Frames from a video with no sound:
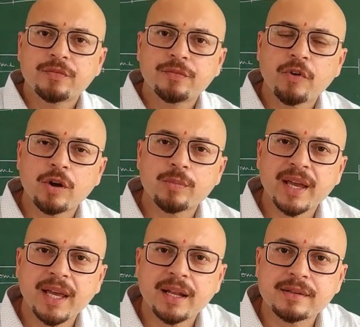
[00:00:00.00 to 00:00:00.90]
followed by
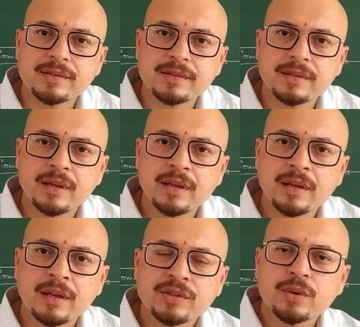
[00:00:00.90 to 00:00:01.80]
anus.
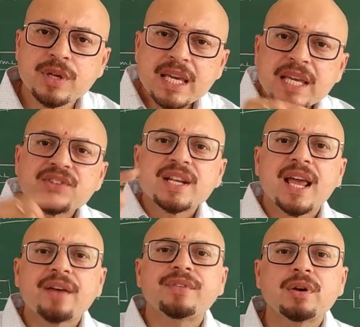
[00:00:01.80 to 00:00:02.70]
So each and
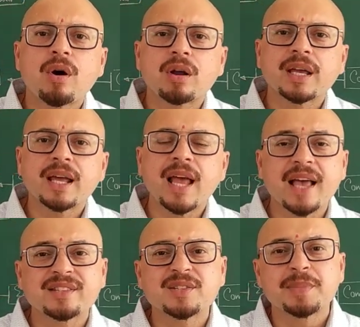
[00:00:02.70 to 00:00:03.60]
every organ
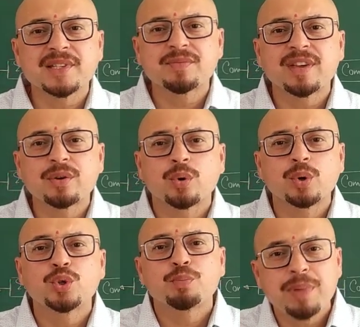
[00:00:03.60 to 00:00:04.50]
has a specific
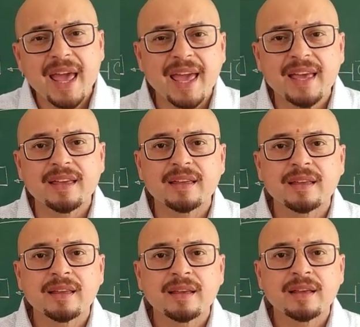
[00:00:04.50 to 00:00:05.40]
role to play.
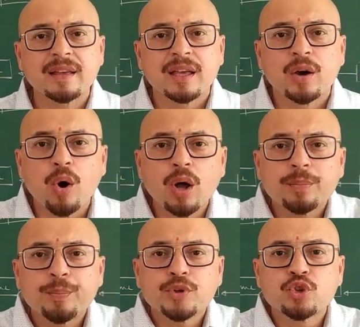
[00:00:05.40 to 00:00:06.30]

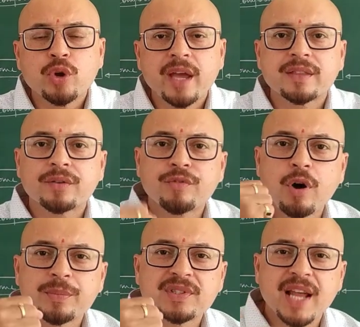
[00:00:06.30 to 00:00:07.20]
All put together
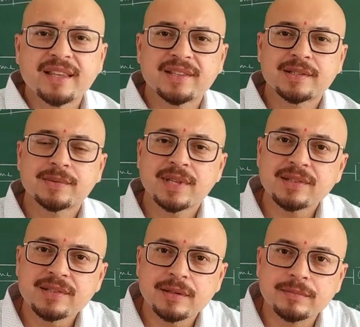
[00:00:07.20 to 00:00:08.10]
forms the digestive
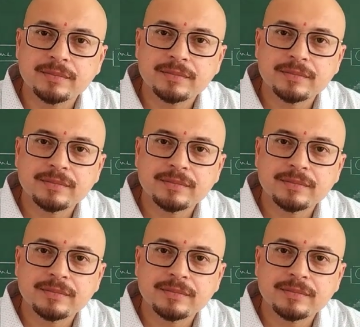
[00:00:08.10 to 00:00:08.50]
system.